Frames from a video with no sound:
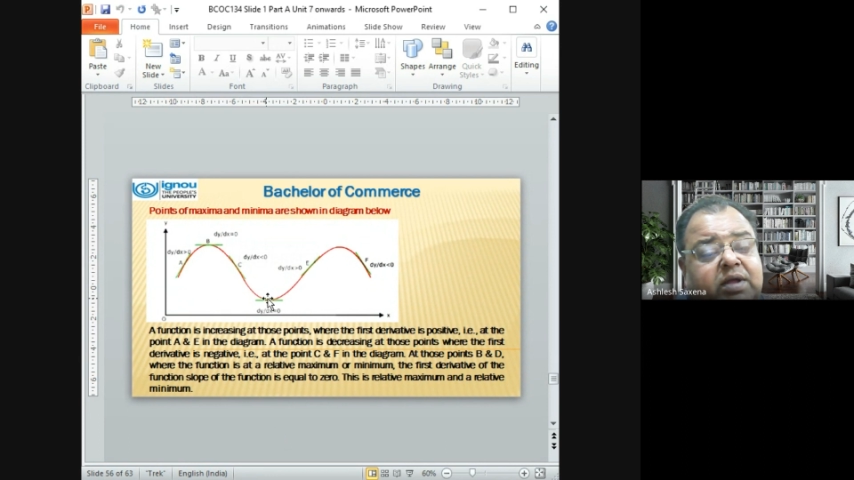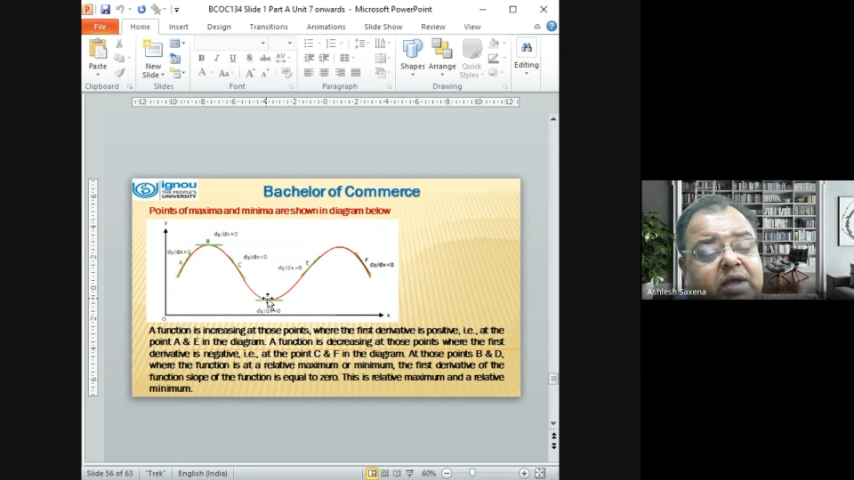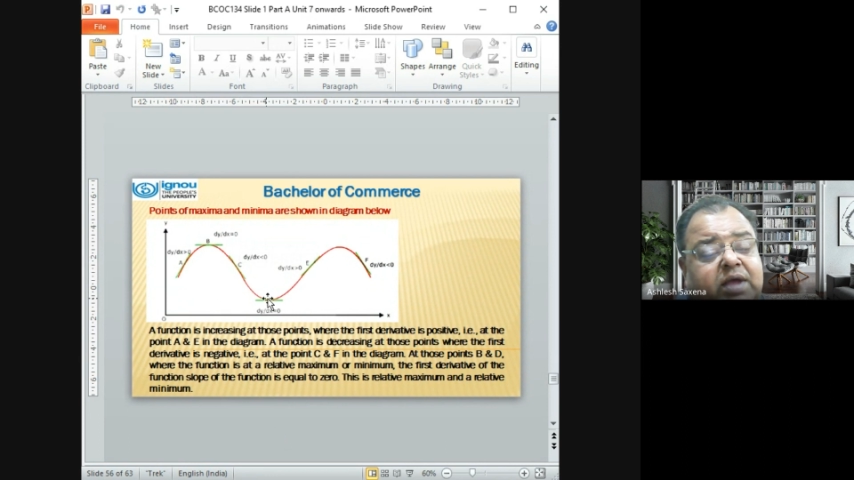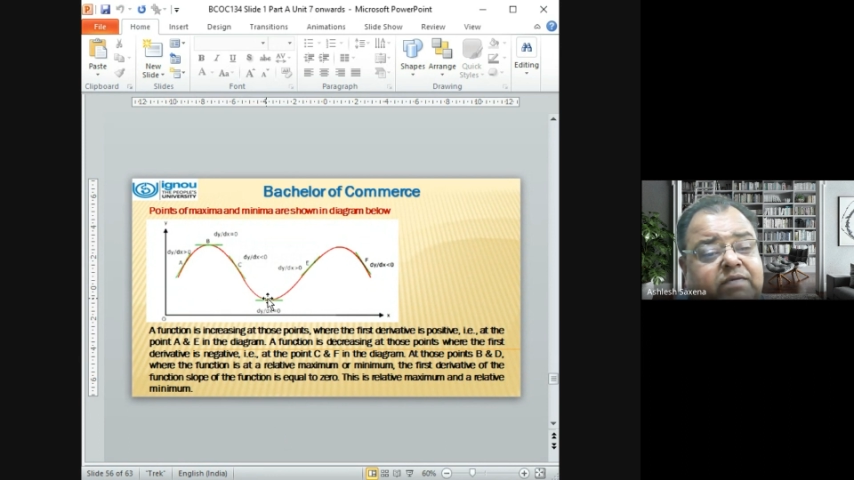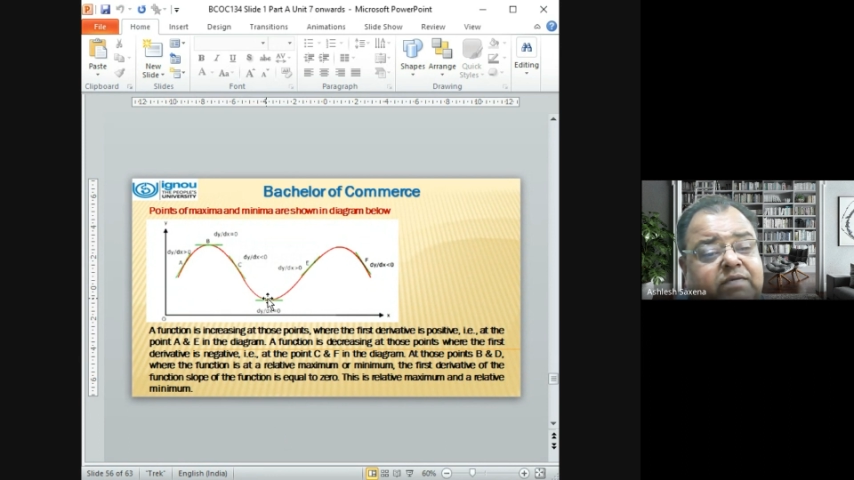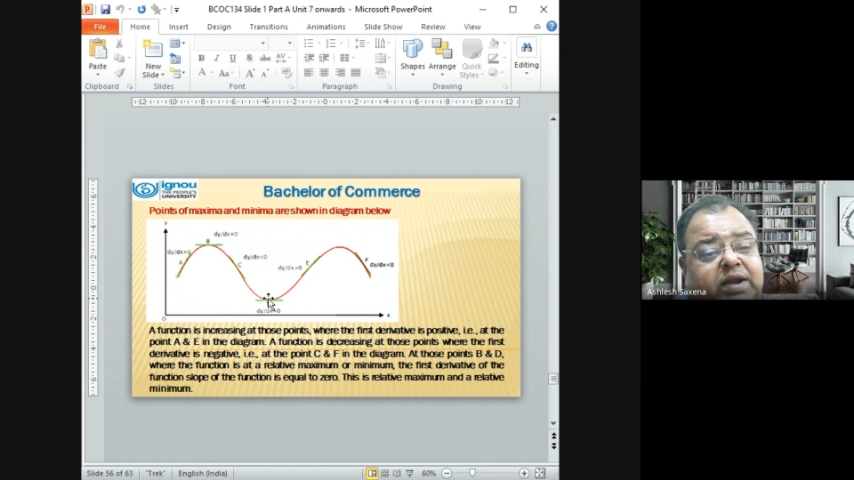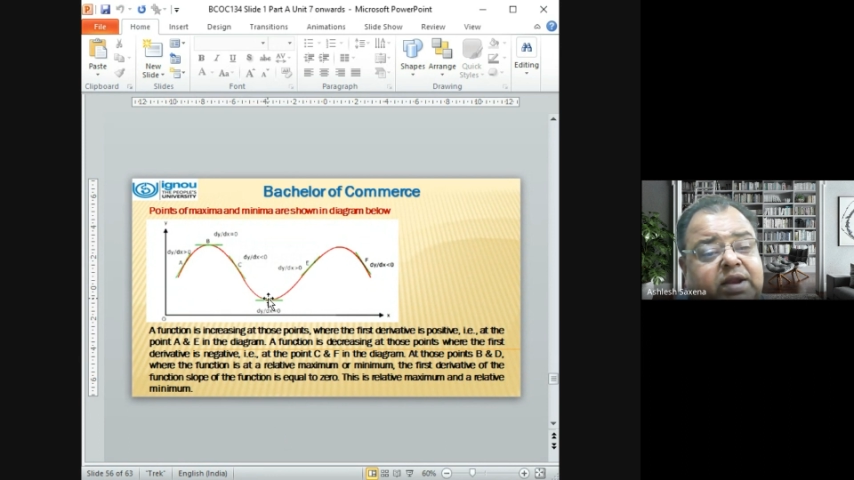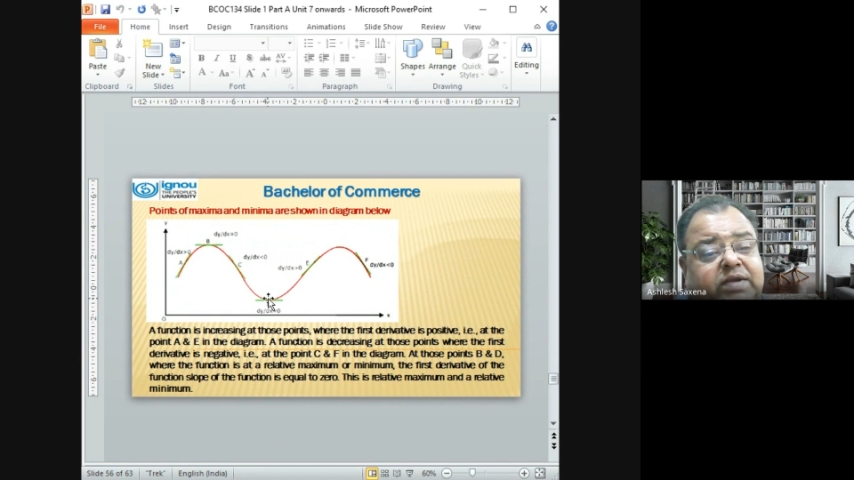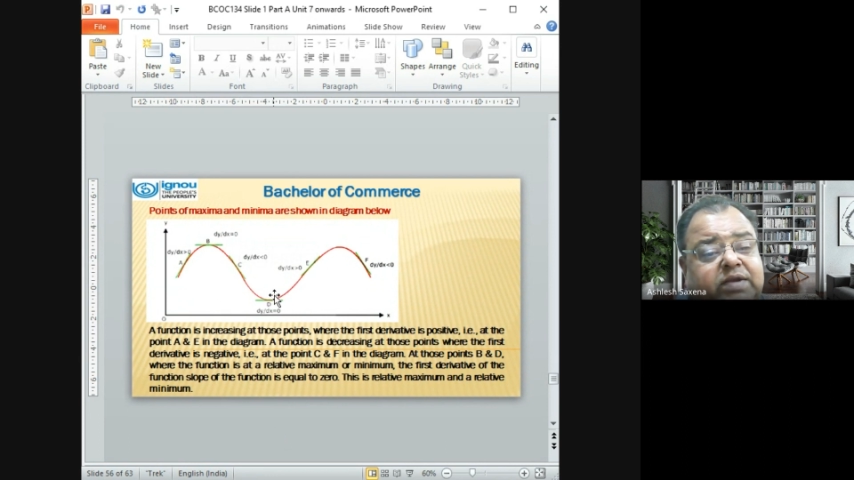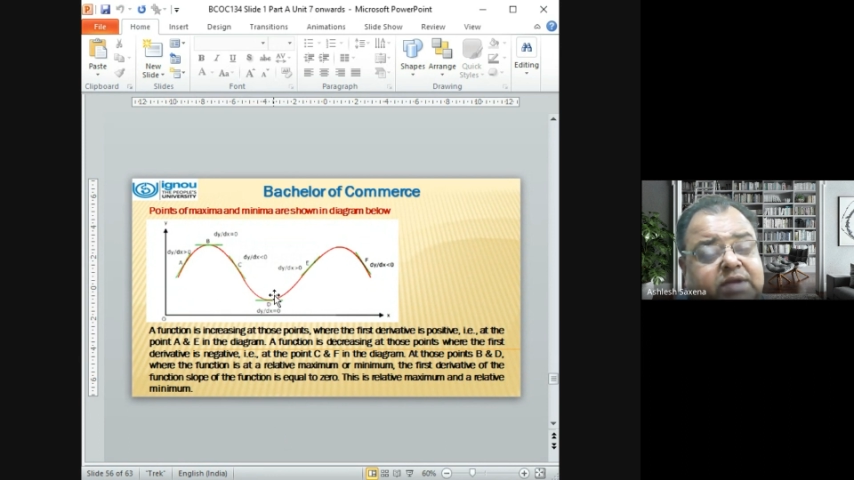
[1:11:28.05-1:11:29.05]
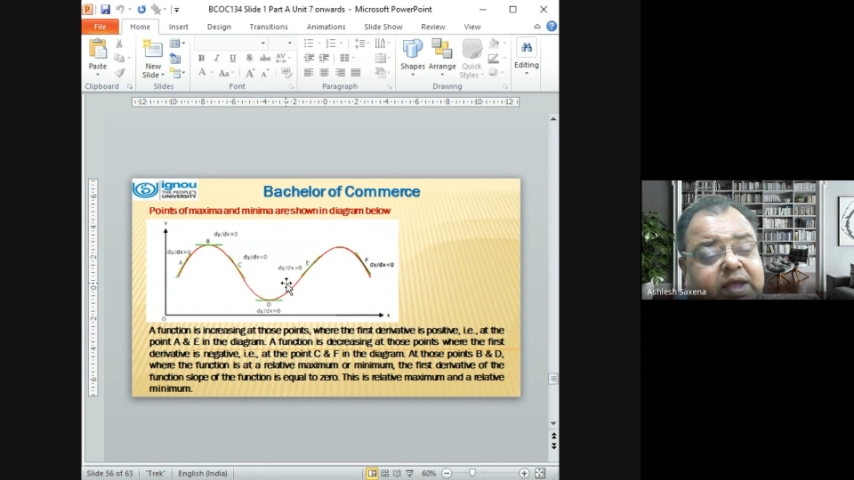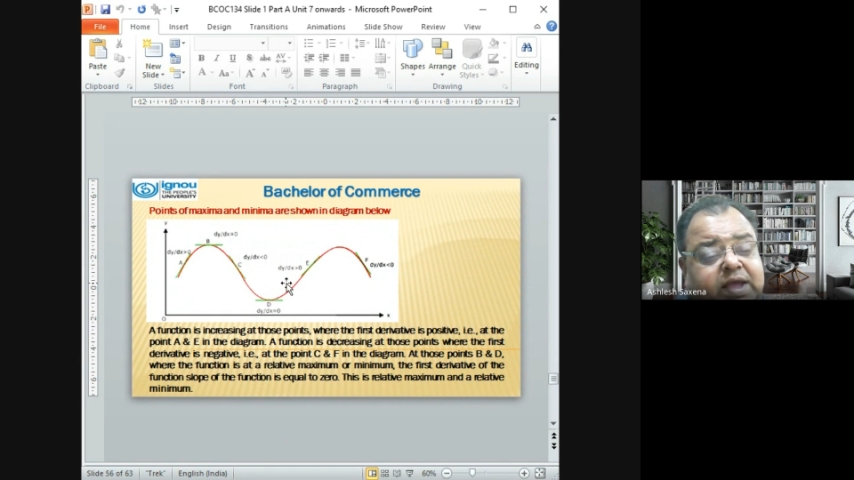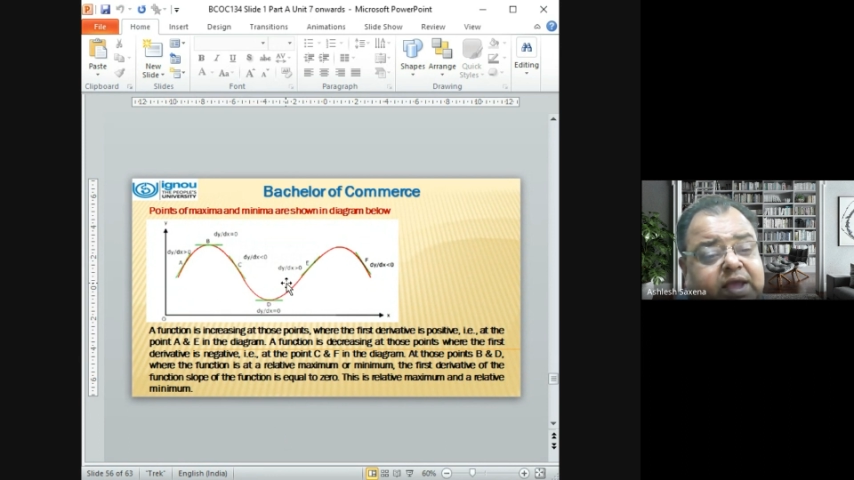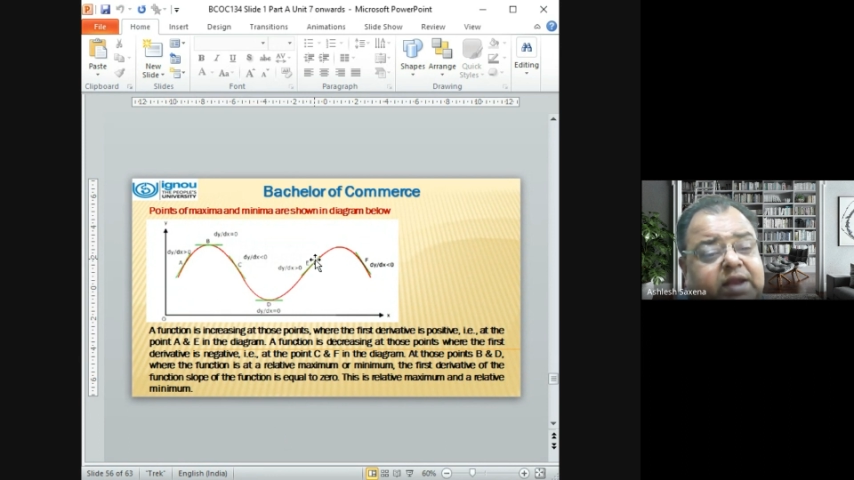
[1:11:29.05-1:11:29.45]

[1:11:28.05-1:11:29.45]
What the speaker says: and when it is again